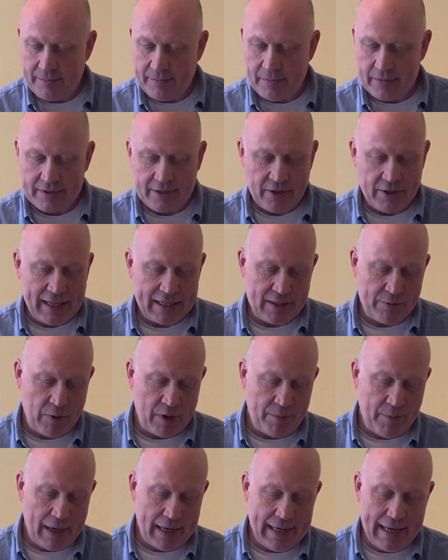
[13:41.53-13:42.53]
So that's the one
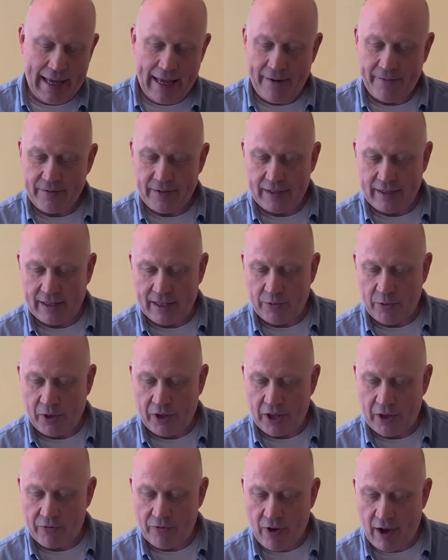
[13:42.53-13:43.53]
on my left, and the one on
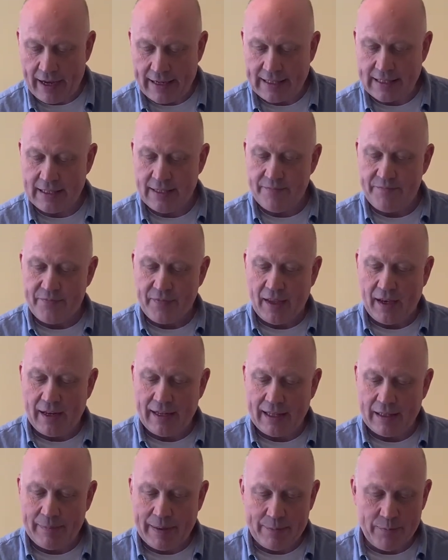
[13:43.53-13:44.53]
the right, a
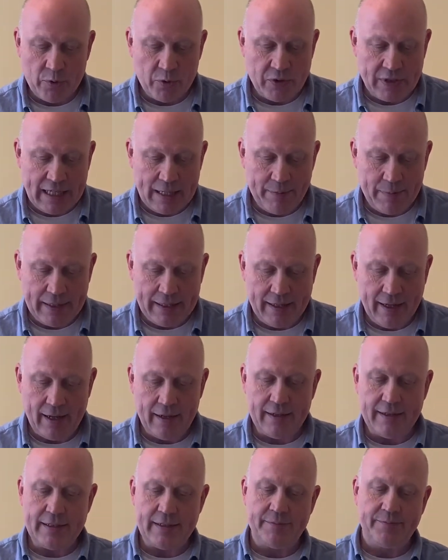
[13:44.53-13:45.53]
little bit more deeply
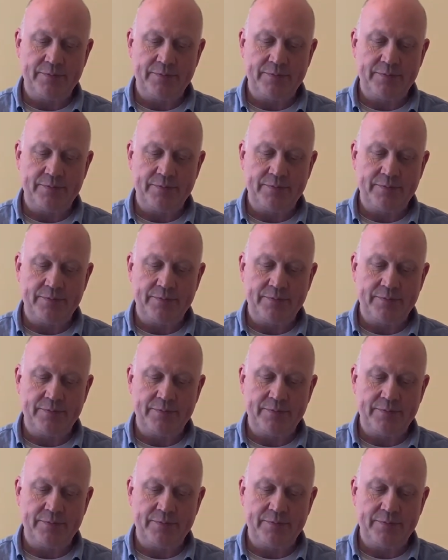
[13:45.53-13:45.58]
coloured.